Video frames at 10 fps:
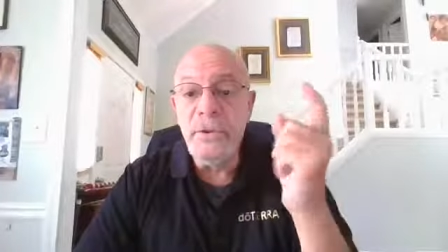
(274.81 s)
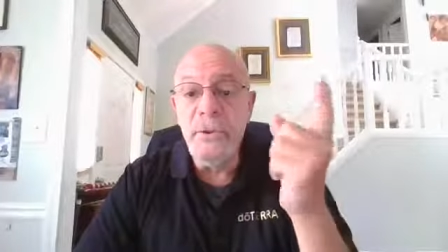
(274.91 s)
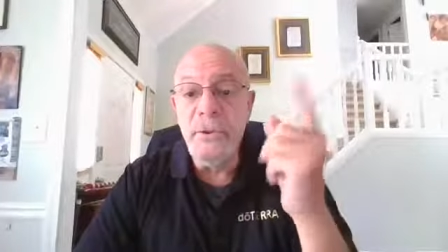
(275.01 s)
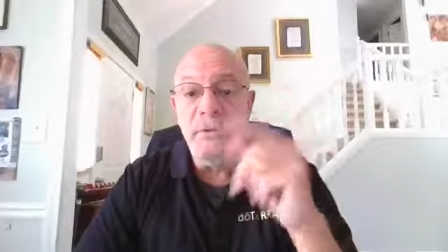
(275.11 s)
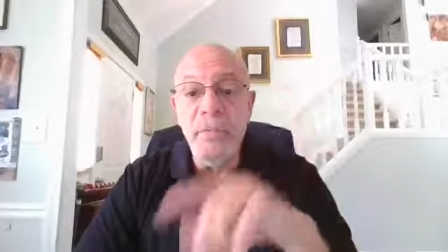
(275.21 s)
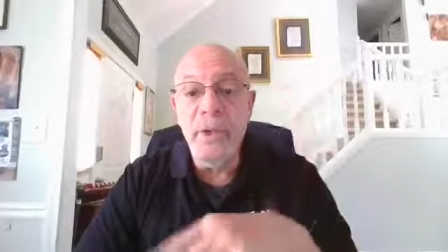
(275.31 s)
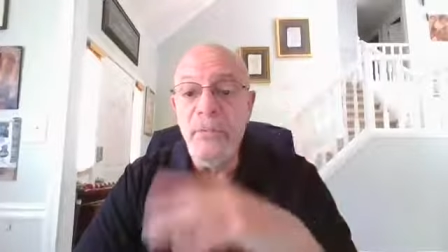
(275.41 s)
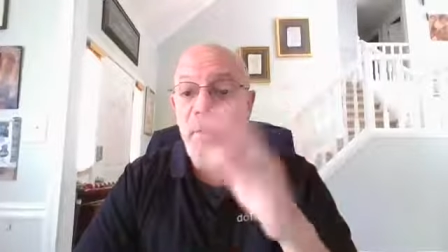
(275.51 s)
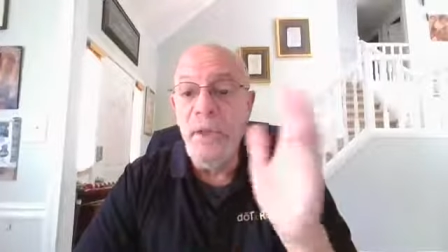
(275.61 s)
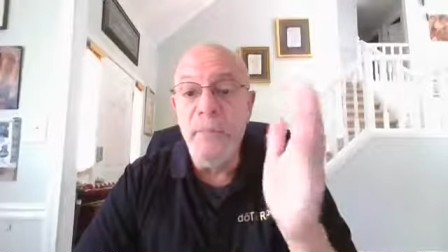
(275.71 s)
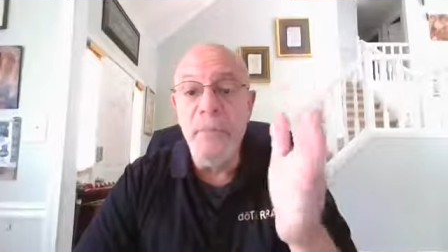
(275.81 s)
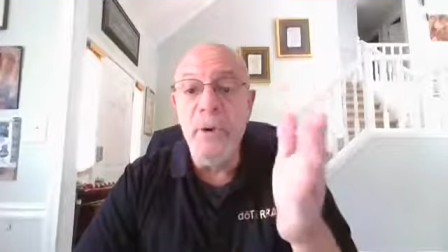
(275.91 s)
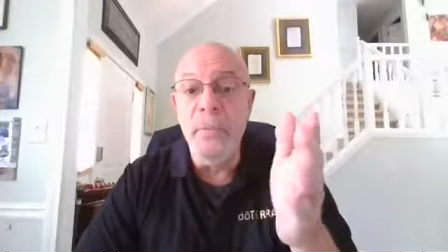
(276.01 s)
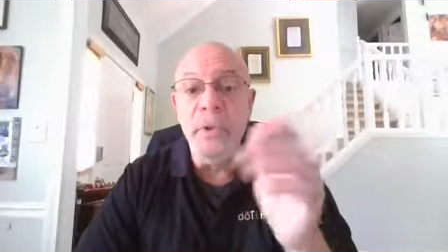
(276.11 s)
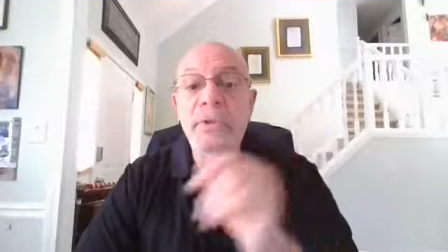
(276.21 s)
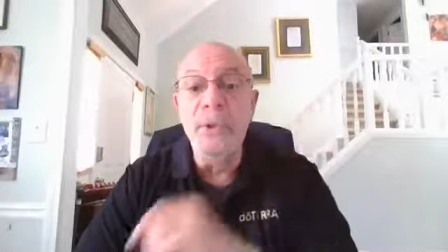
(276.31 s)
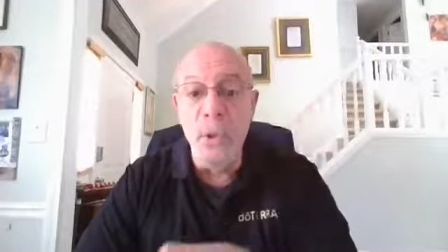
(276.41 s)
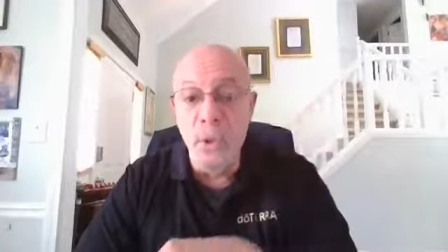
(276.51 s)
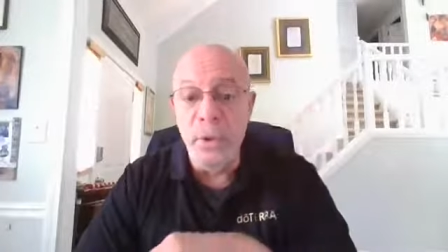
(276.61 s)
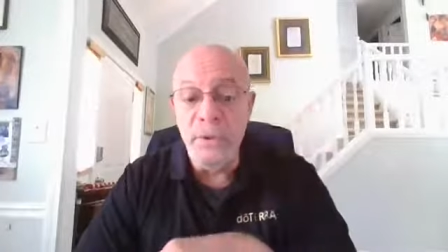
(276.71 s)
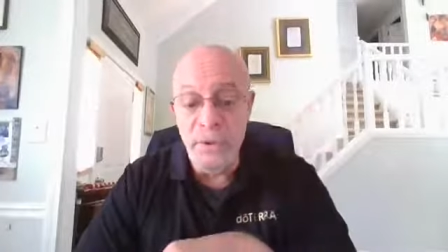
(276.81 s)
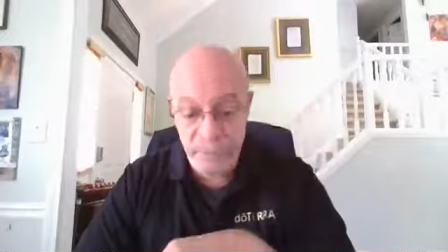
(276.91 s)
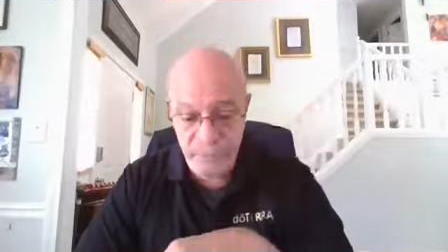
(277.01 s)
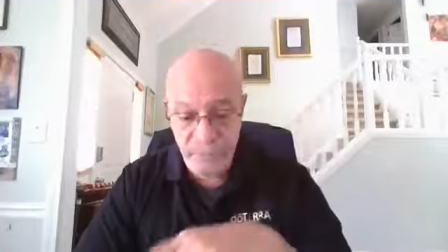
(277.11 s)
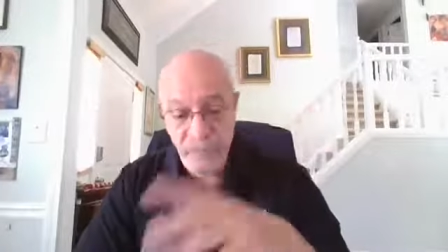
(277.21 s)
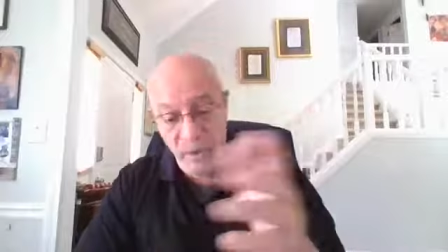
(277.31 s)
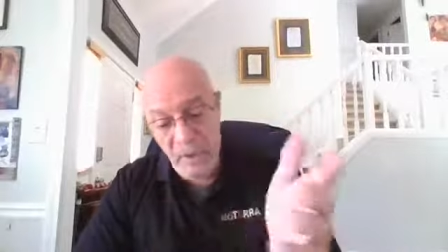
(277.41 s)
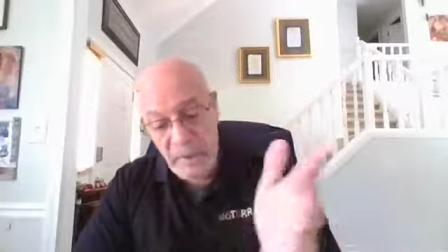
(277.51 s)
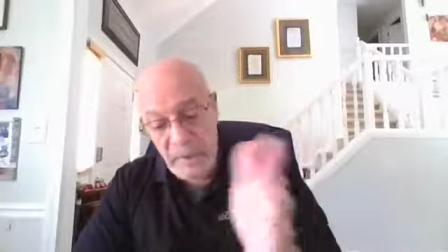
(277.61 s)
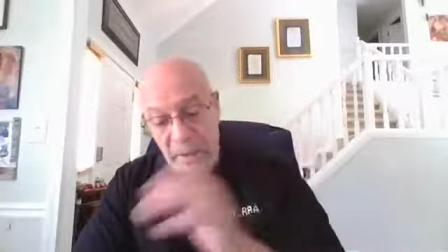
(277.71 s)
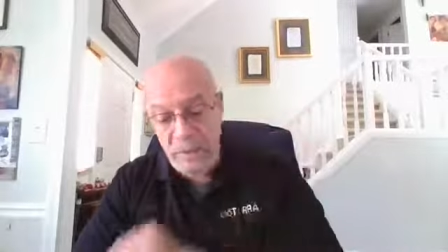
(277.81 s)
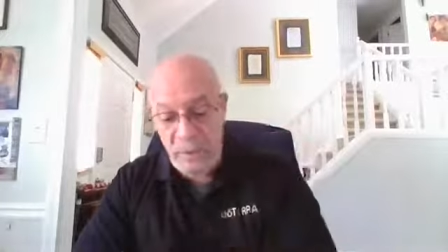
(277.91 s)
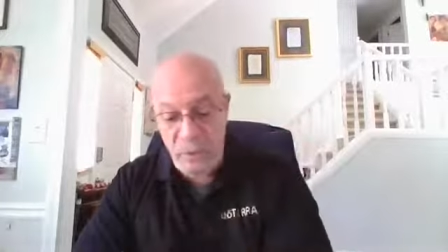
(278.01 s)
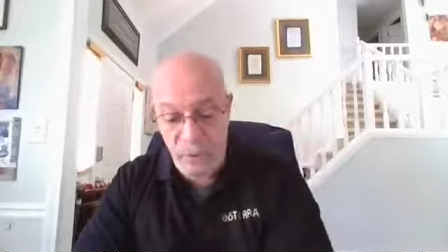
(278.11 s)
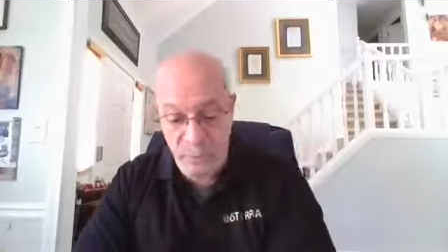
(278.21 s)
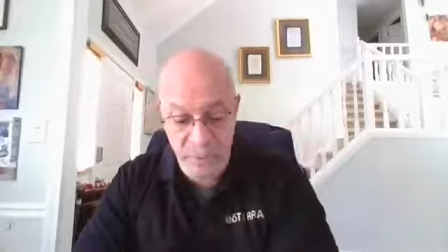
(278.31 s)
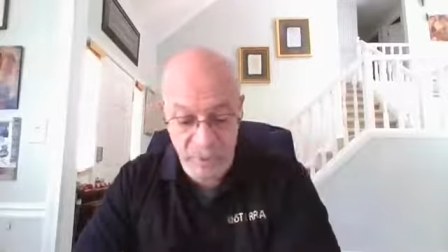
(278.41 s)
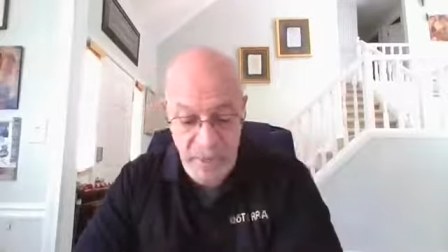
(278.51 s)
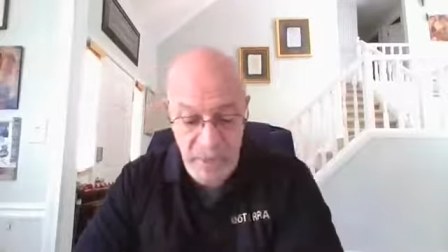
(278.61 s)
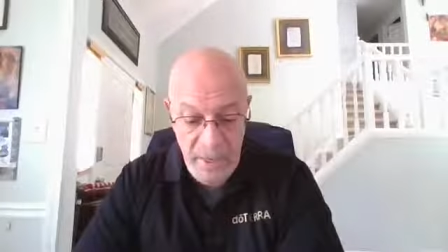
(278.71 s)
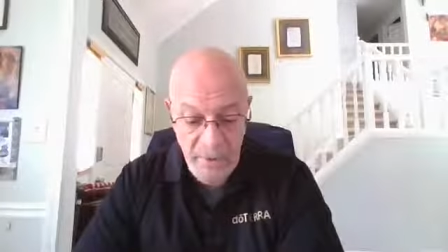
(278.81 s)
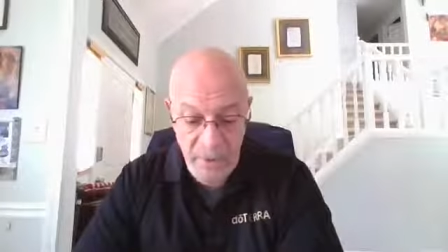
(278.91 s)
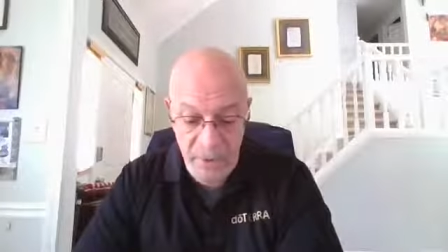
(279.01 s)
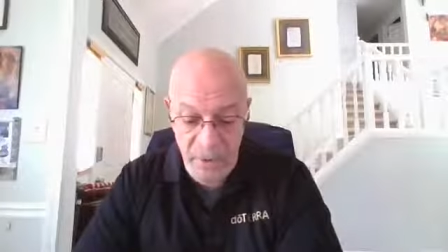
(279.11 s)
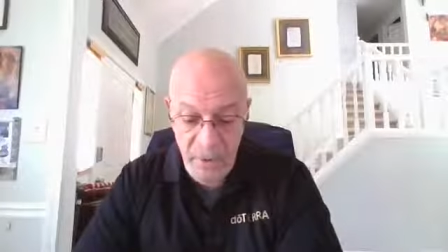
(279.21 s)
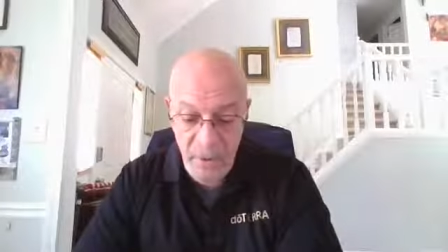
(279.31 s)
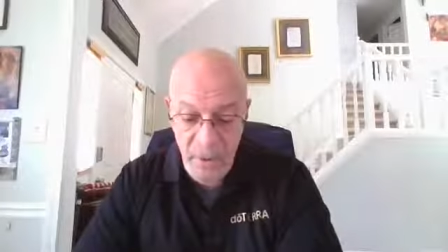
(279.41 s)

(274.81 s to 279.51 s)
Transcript: 200 PV, boom, it's yours. I just want to put that out there.